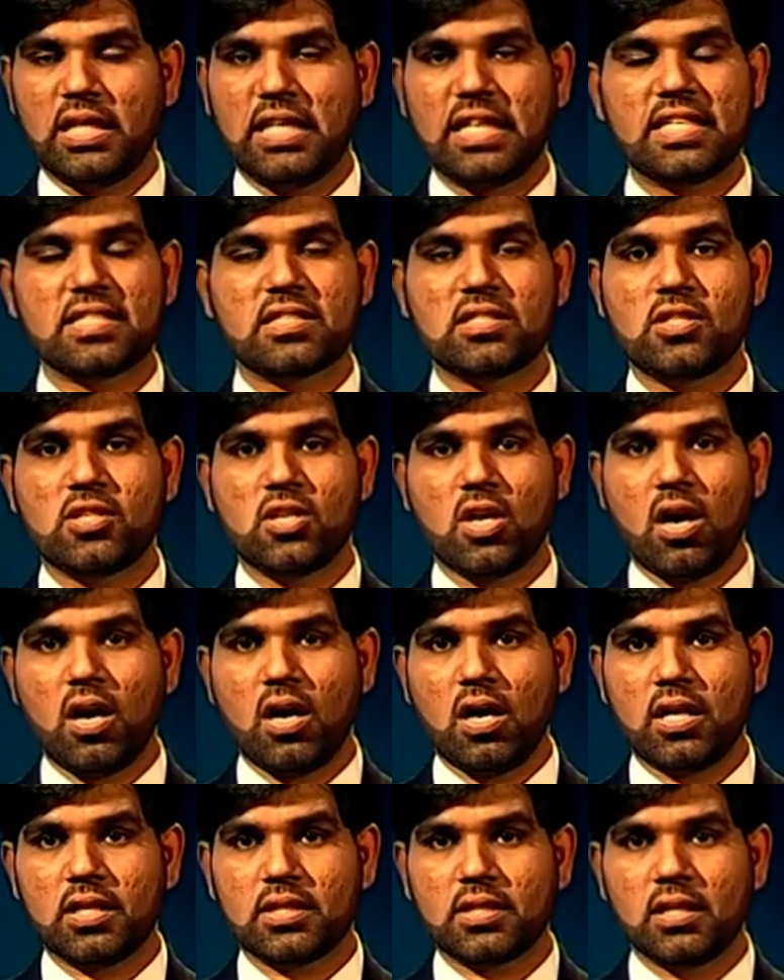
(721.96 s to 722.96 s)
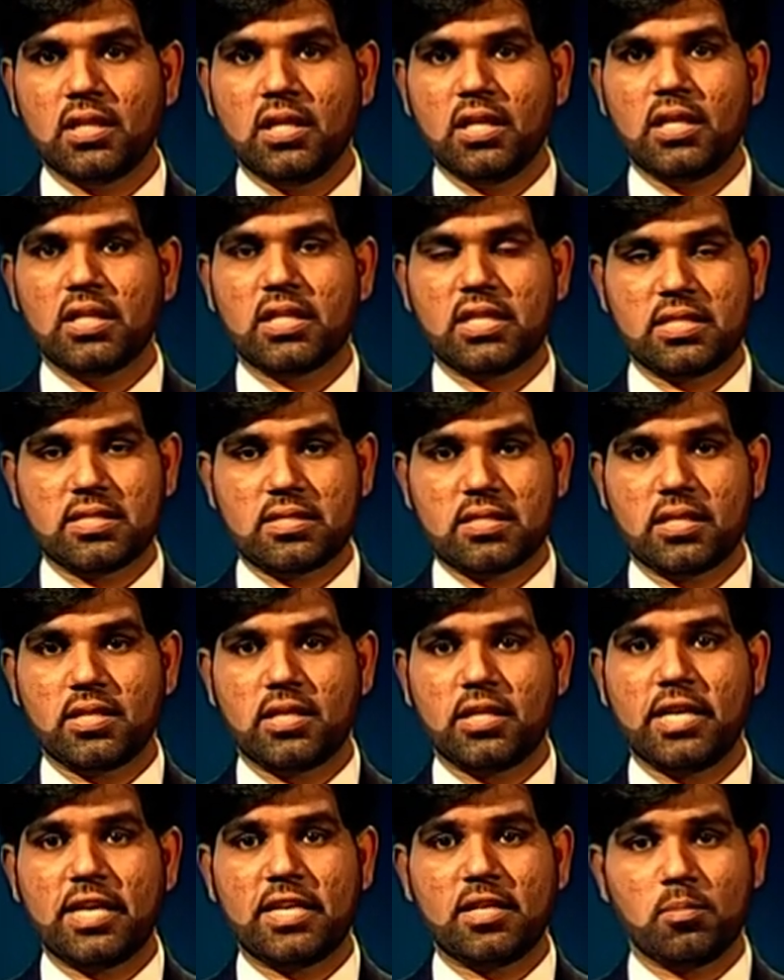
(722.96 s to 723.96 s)
is not
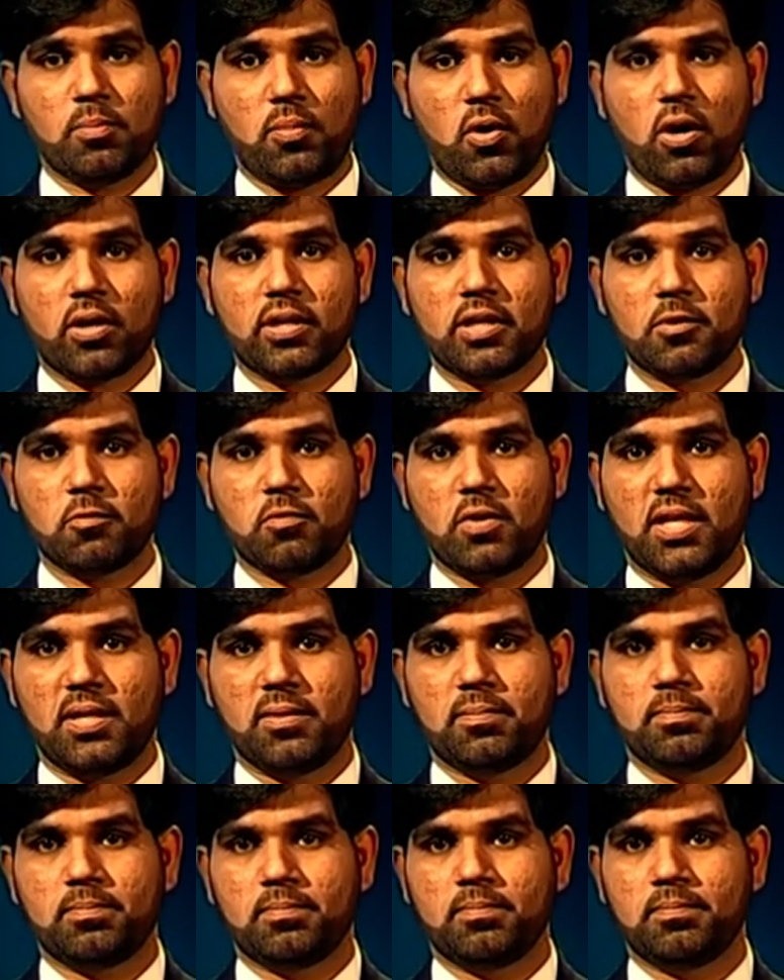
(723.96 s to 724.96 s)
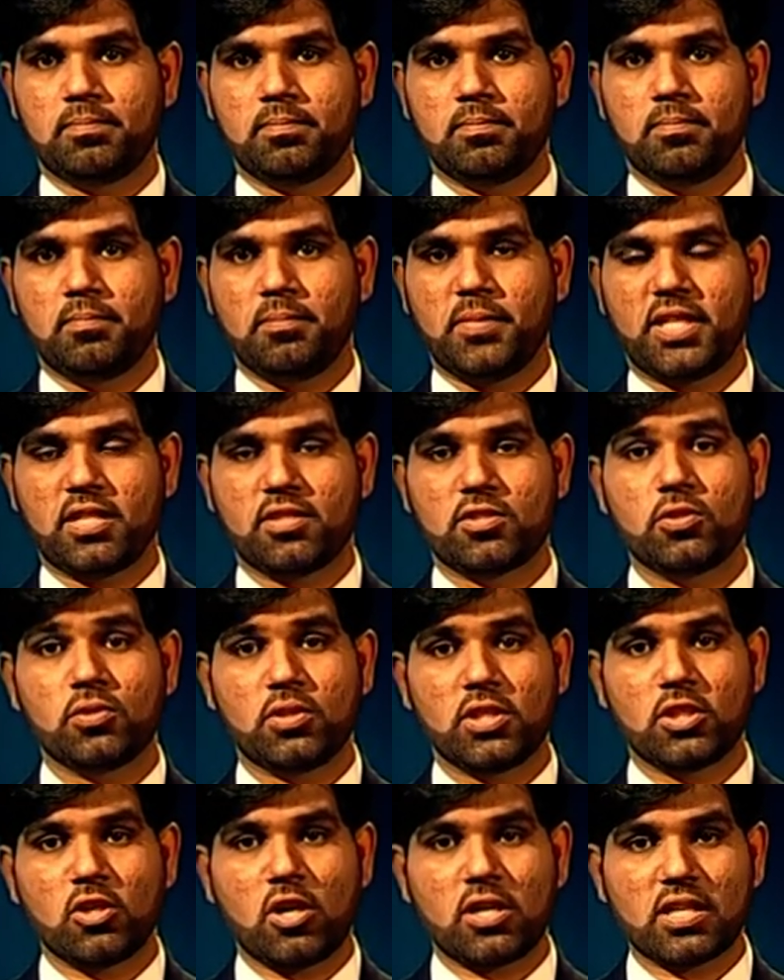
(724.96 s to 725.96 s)
considered an important one because you
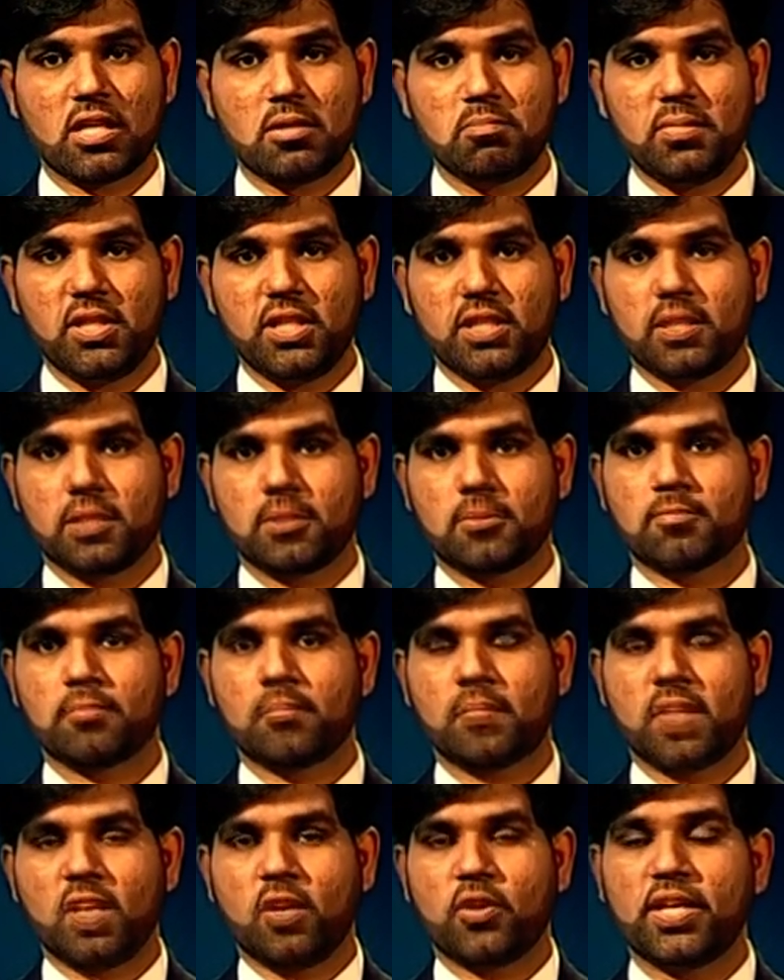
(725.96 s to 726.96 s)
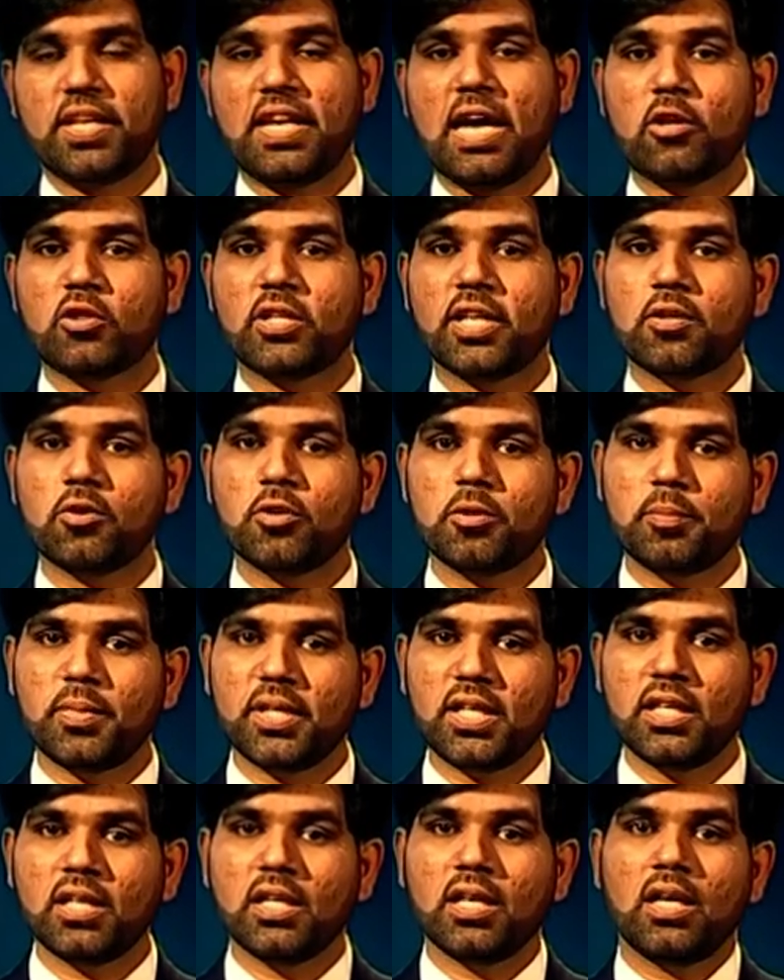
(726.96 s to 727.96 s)
did not complete it. Okay, now there could
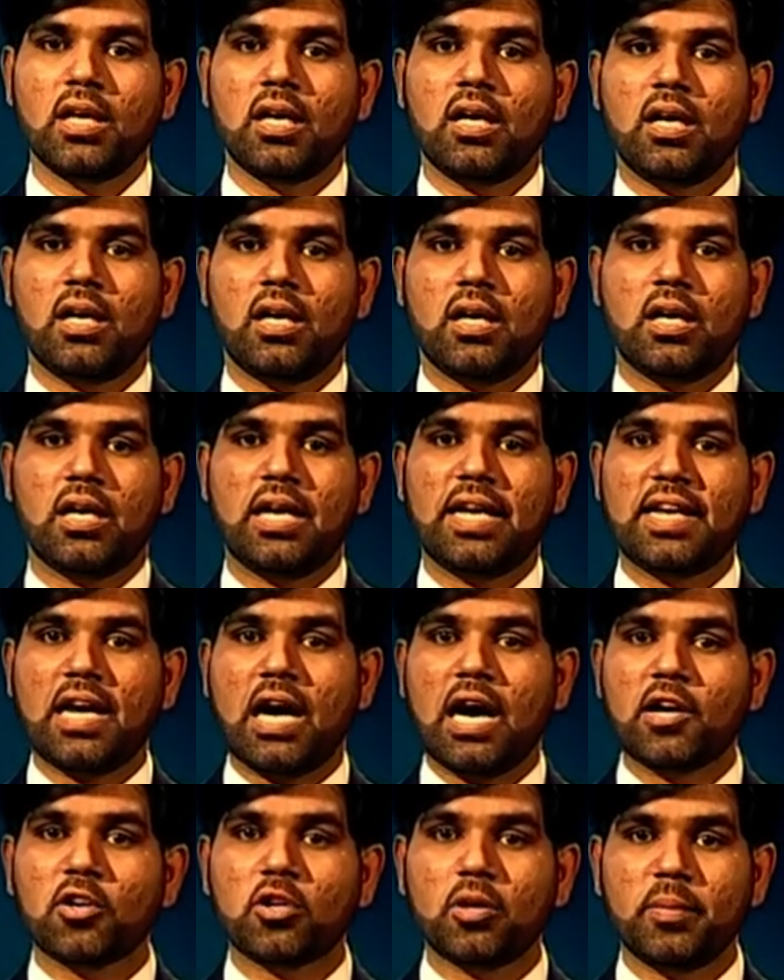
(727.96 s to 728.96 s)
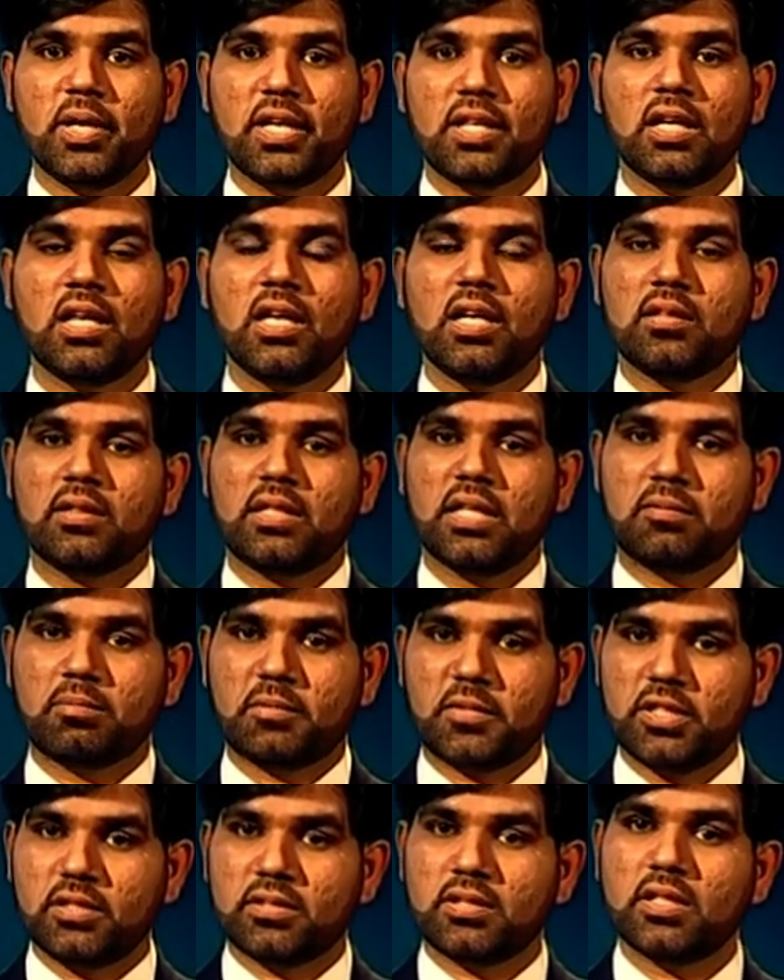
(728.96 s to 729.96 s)
be an argument
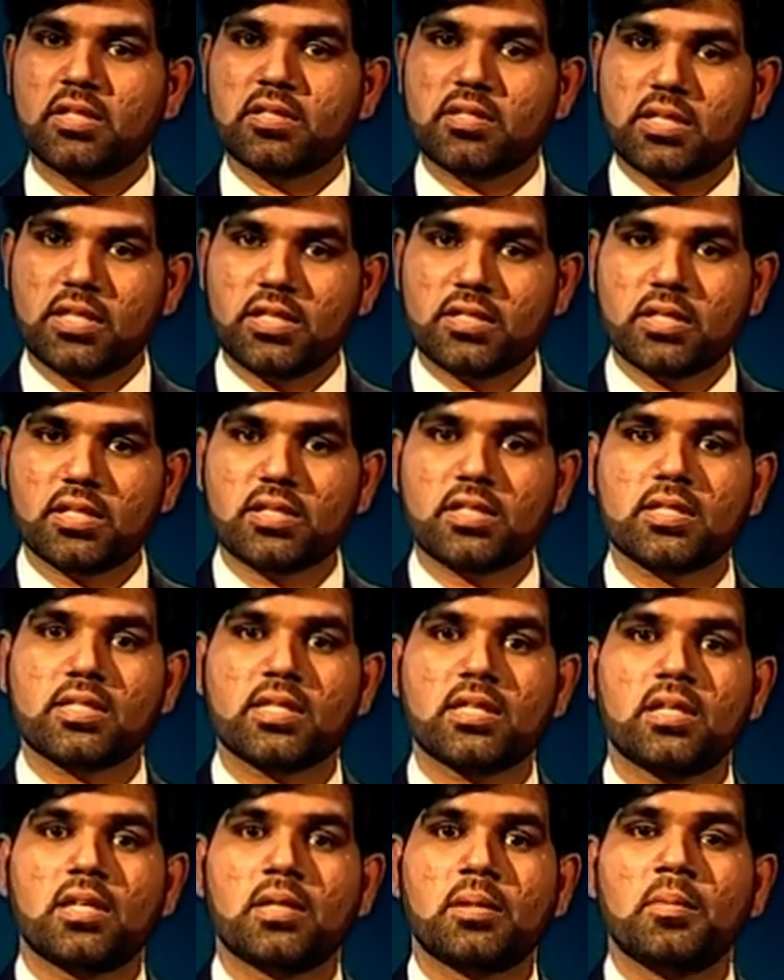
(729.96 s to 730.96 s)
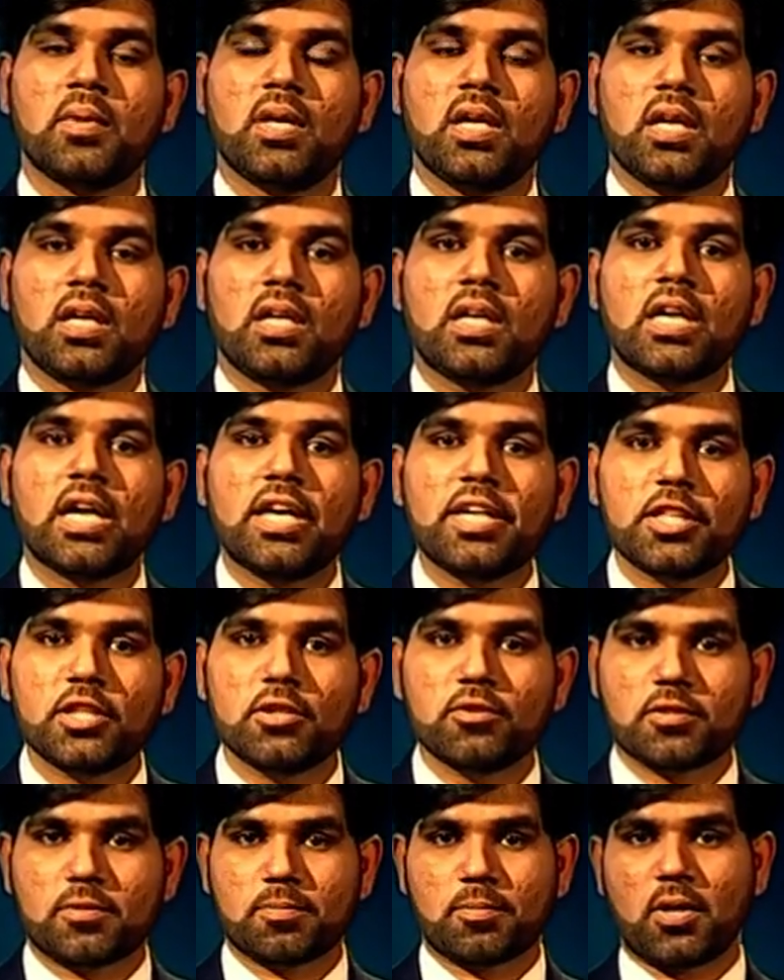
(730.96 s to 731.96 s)
that since research is a
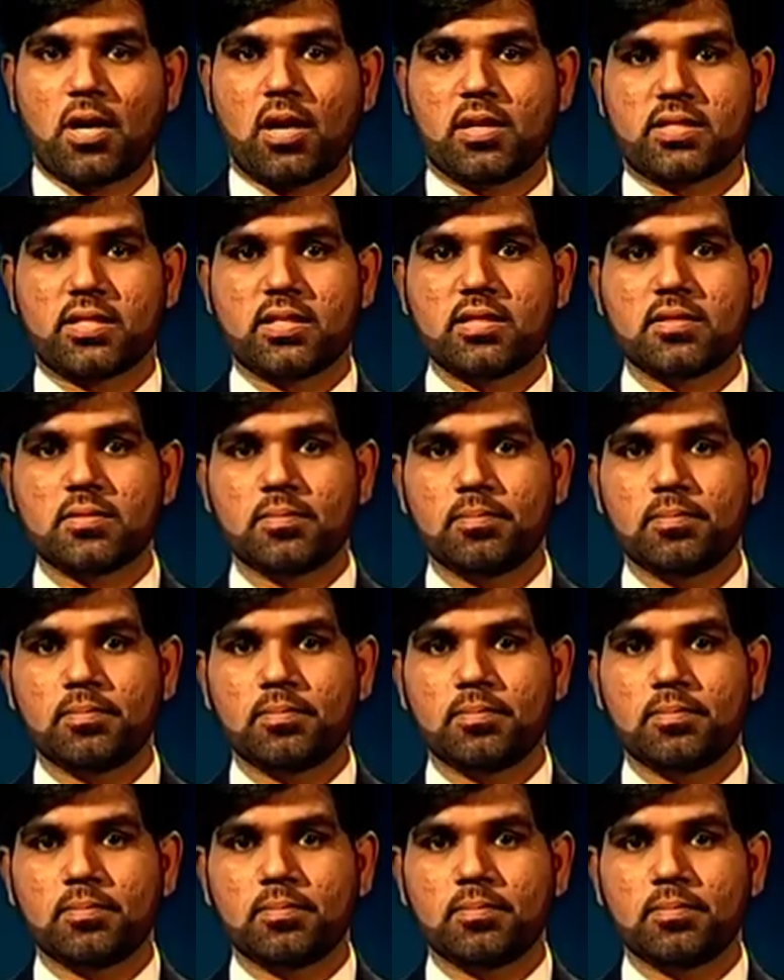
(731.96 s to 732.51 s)
continuous process,